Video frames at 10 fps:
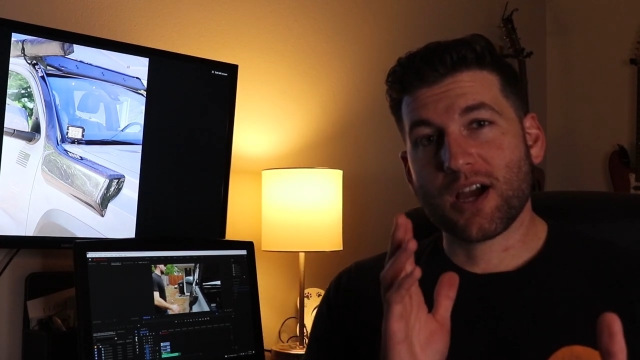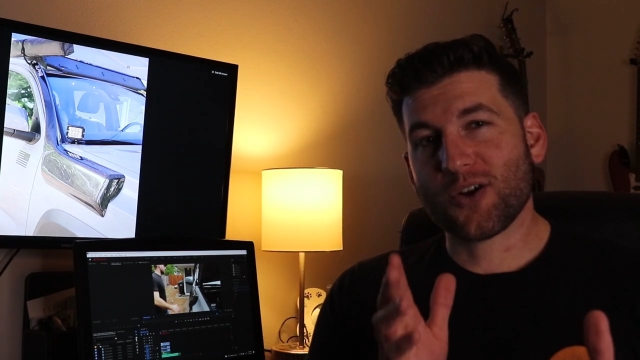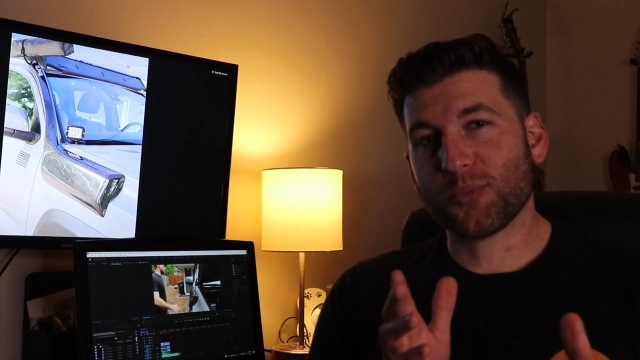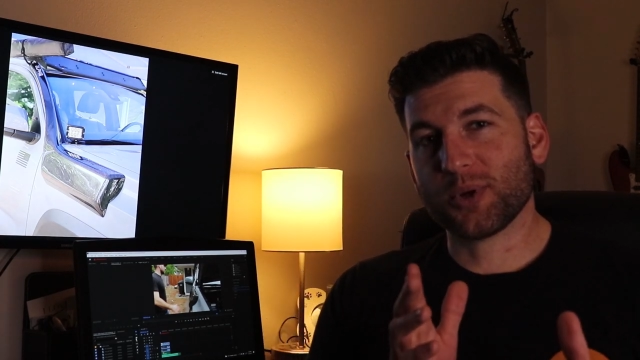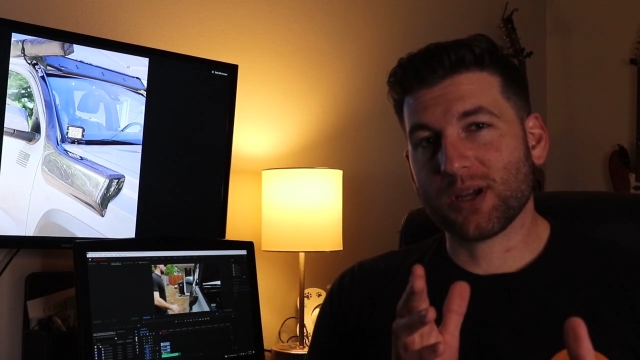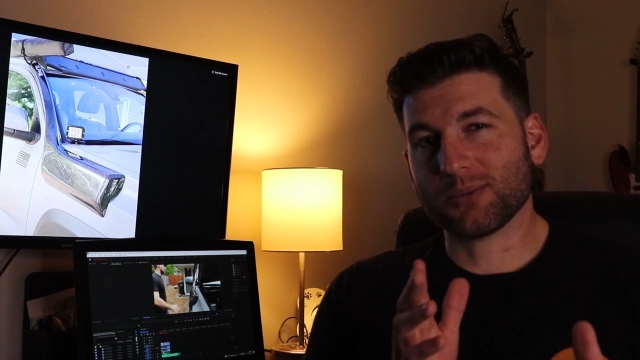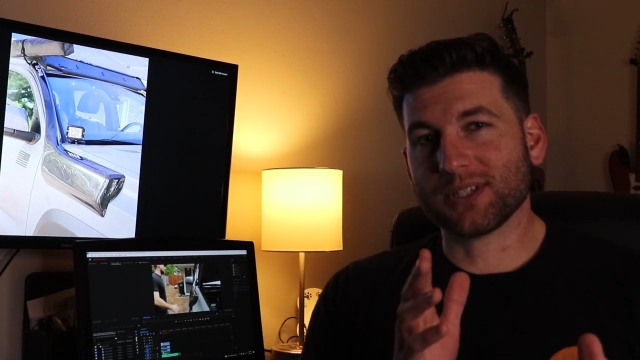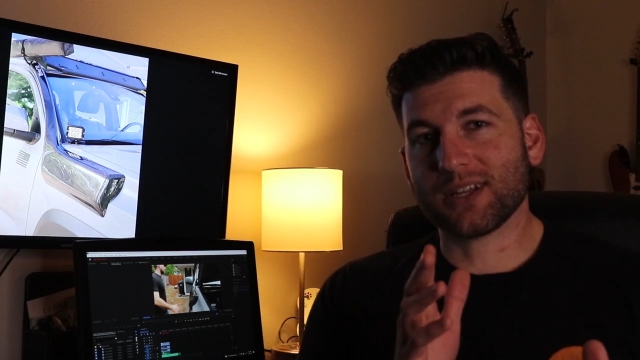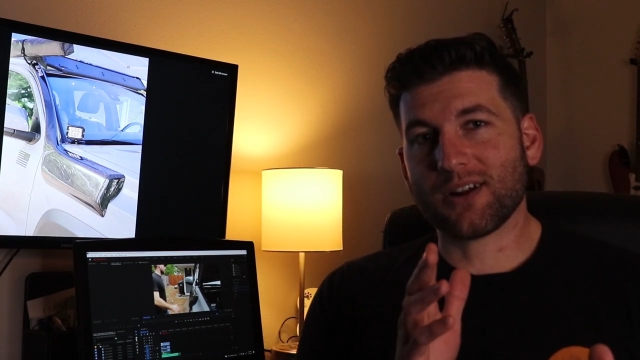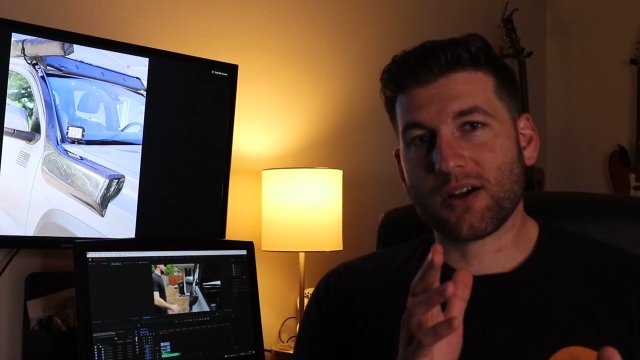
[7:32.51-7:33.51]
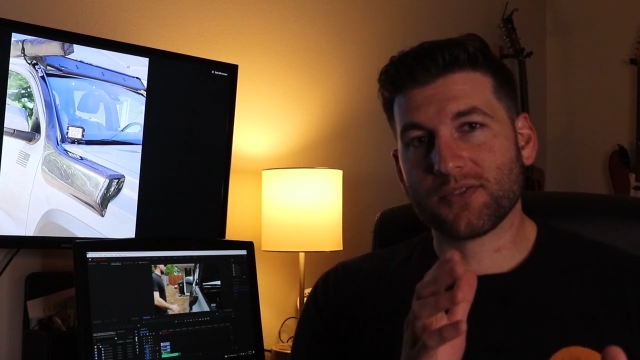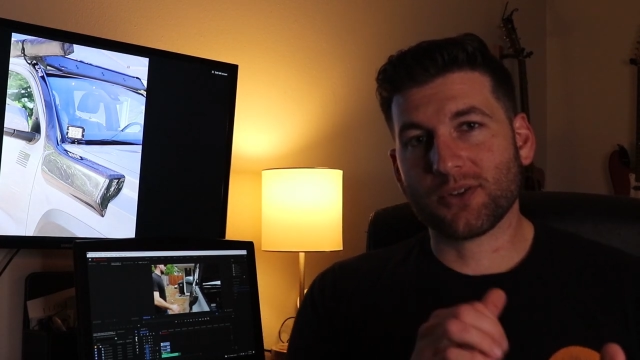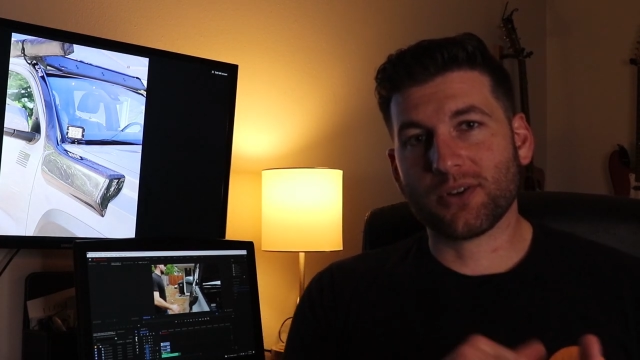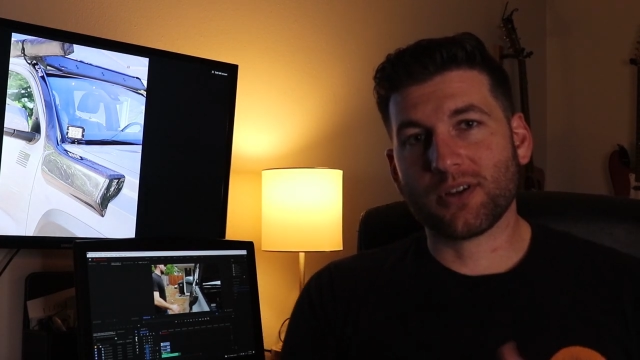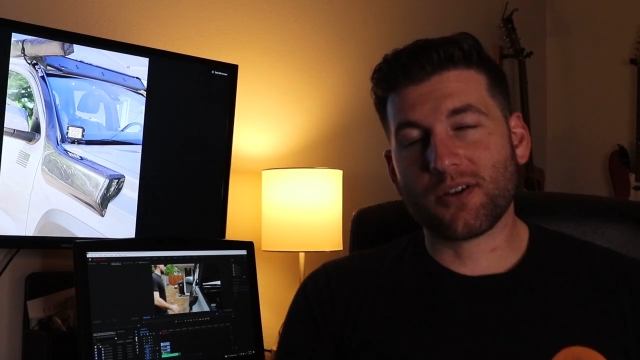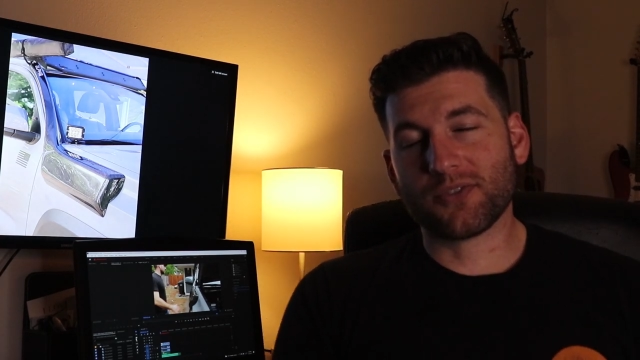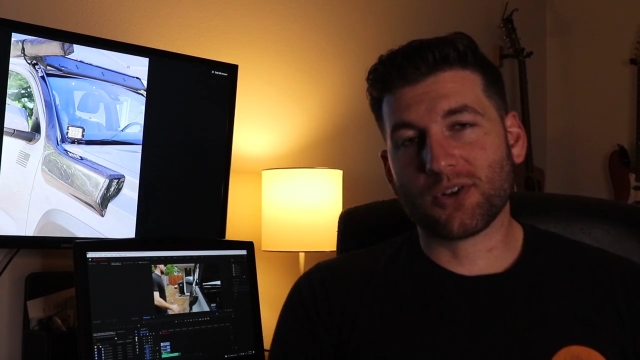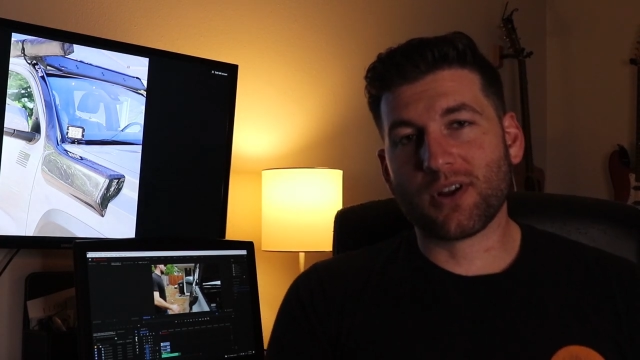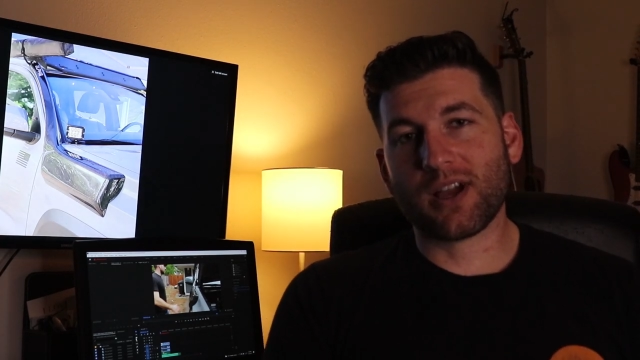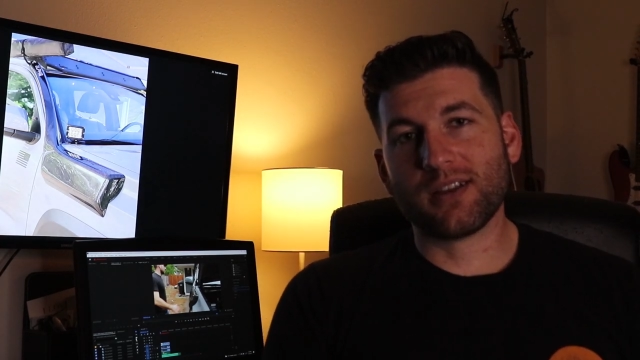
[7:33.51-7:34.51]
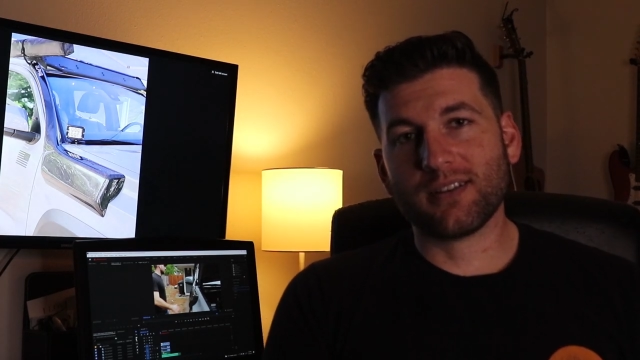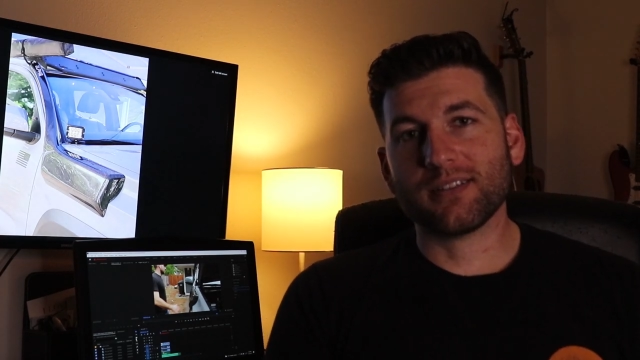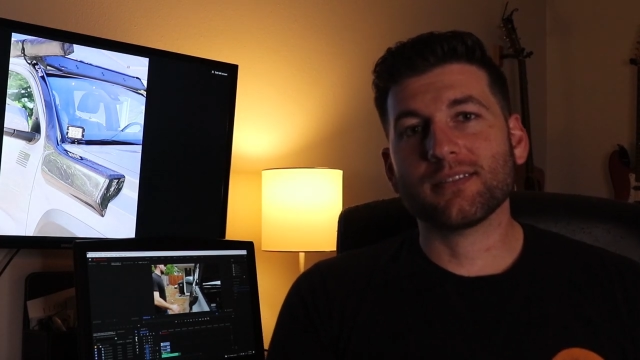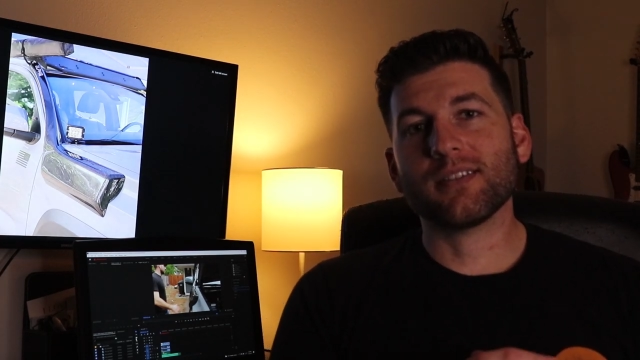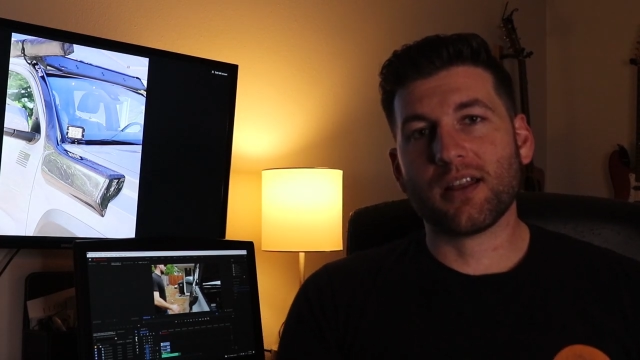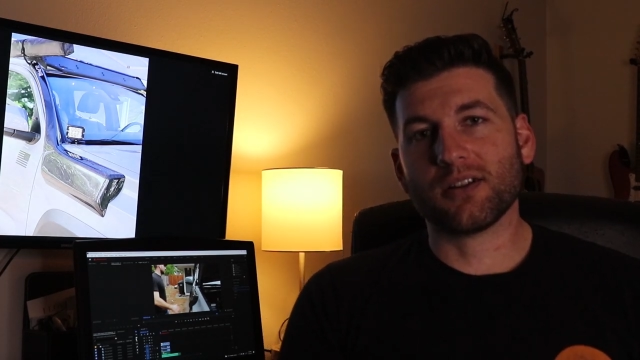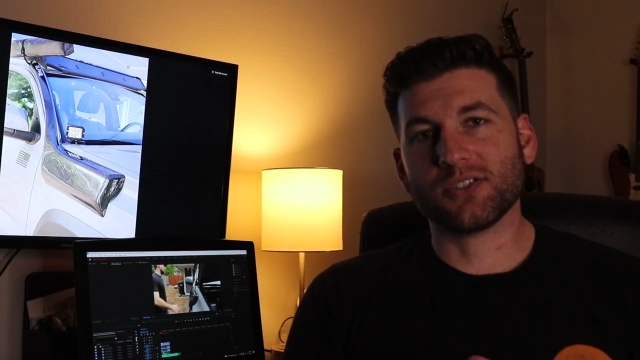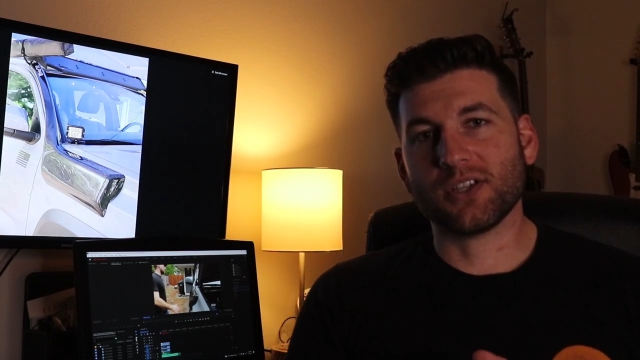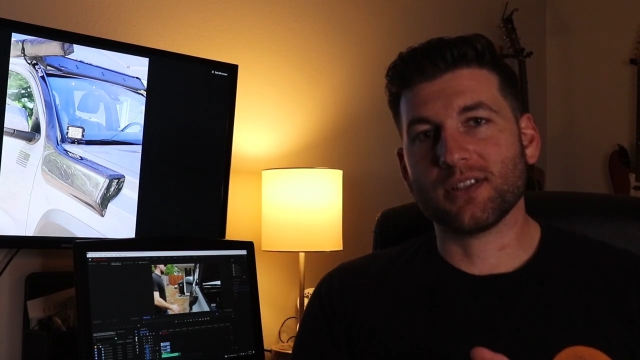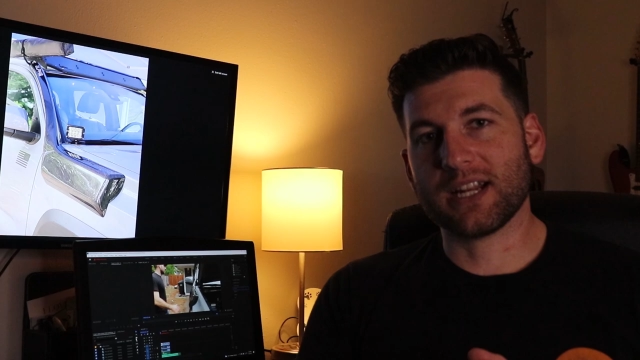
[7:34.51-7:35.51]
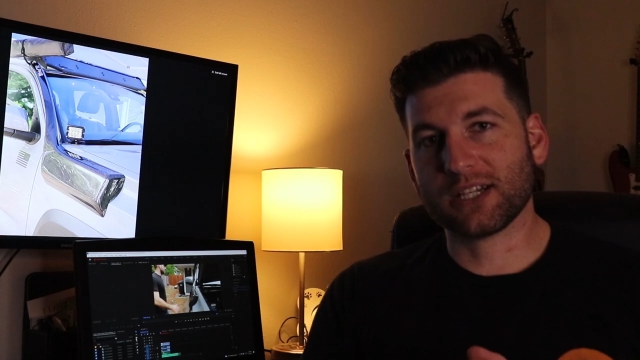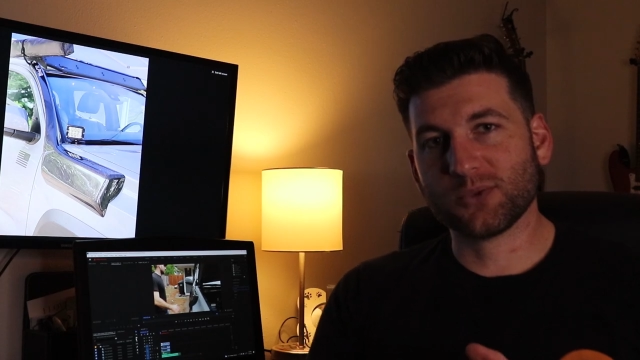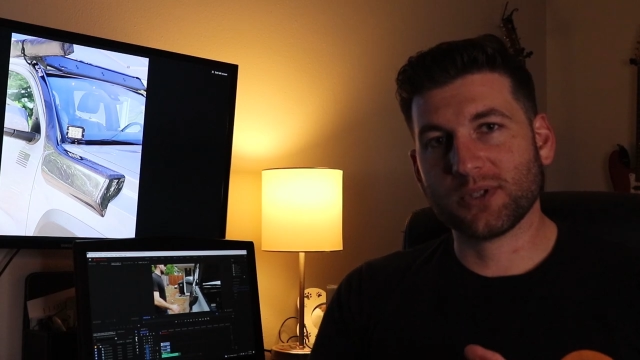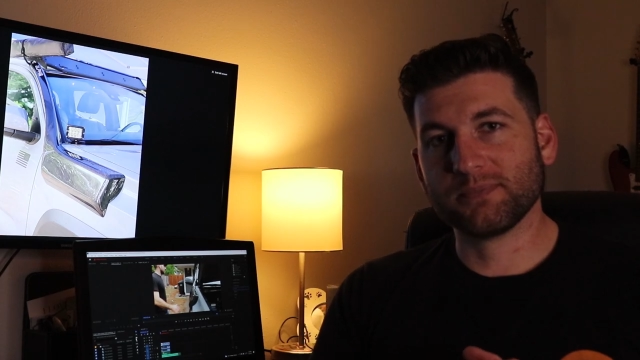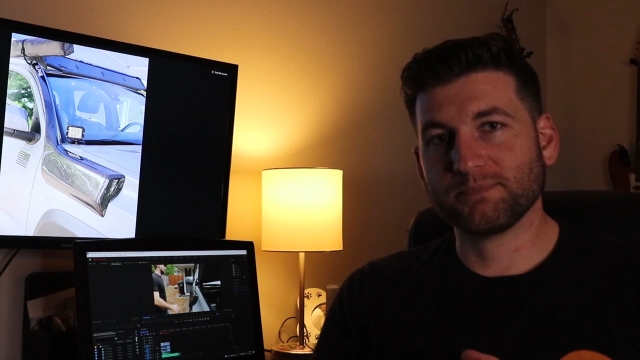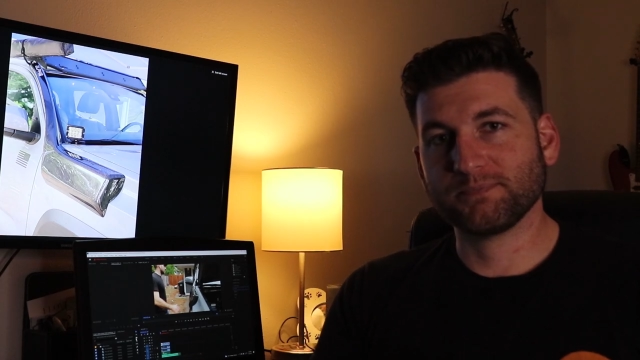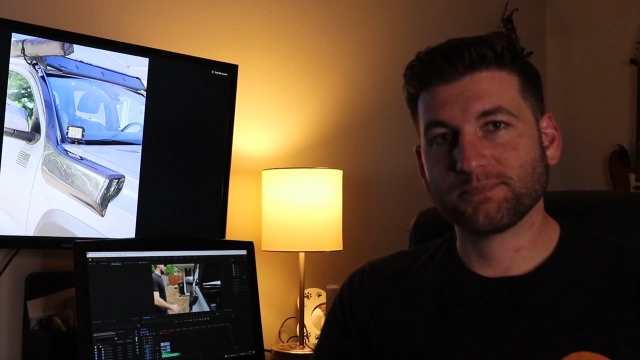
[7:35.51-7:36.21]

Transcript: I hope you're able to get off the grid and off the grind, and I'll see you in the next one.